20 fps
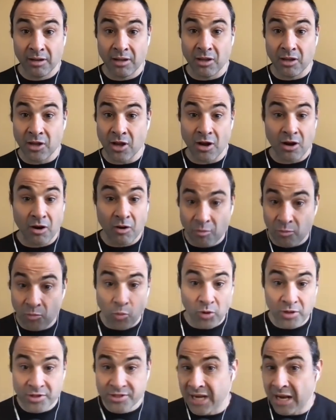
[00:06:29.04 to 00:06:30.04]
you know,
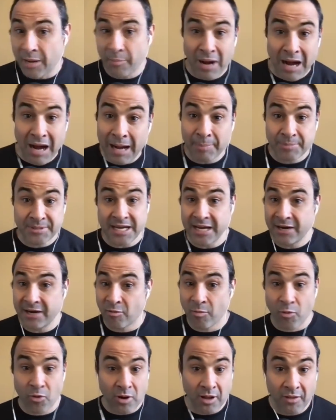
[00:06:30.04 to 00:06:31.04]
Woods got popped. I had to
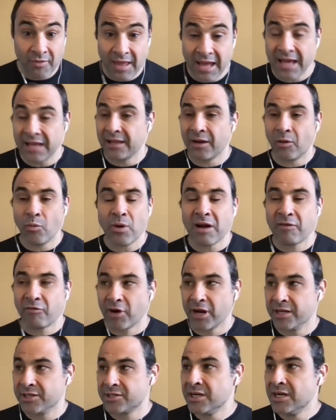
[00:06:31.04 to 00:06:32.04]
report on that, like whatever
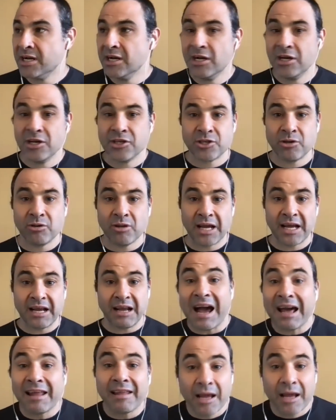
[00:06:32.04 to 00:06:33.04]
it is. So like,
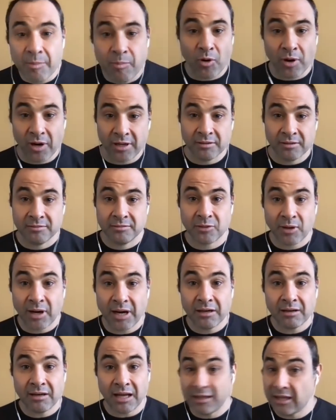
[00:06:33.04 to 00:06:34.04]
I like Morgan,
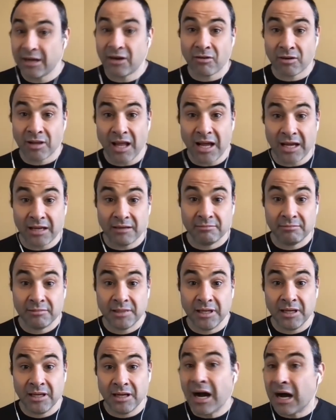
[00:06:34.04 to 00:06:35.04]
right? I like her a lot.
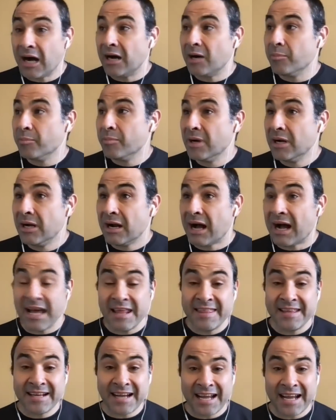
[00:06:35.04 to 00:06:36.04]
I
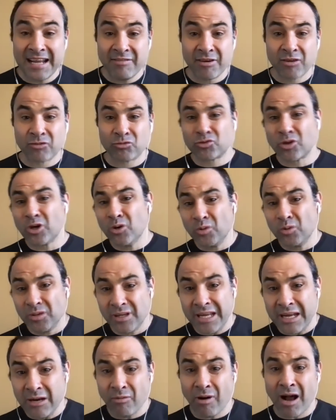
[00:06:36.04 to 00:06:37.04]
think I even wrote
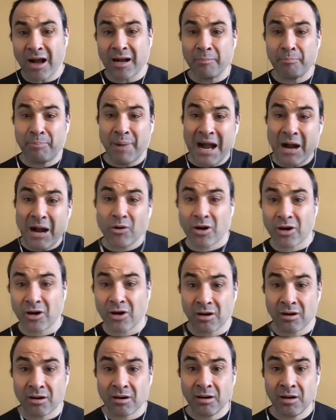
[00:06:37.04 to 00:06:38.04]
Hyrox about
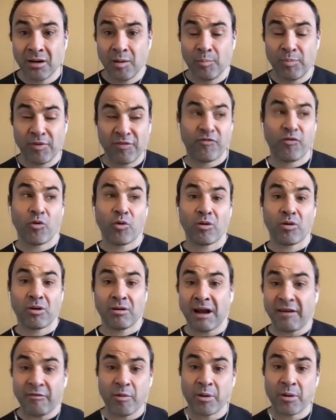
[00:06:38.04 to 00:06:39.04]
her before
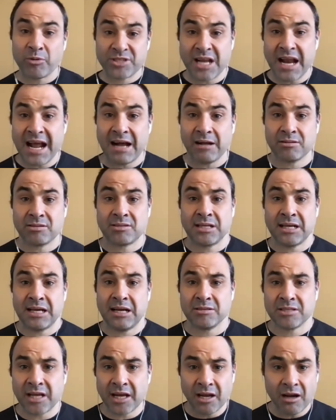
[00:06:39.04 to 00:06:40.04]
everybody was announced. I
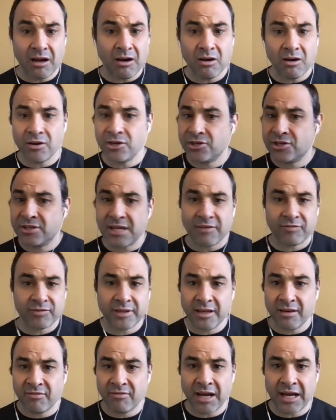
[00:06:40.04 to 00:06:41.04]
was like, oh, you should
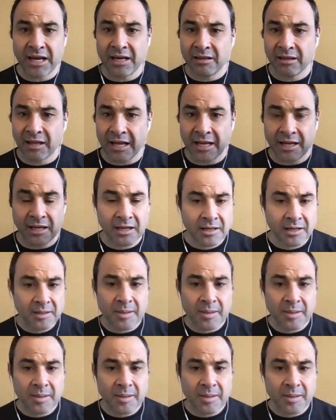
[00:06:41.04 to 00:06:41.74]
definitely invite like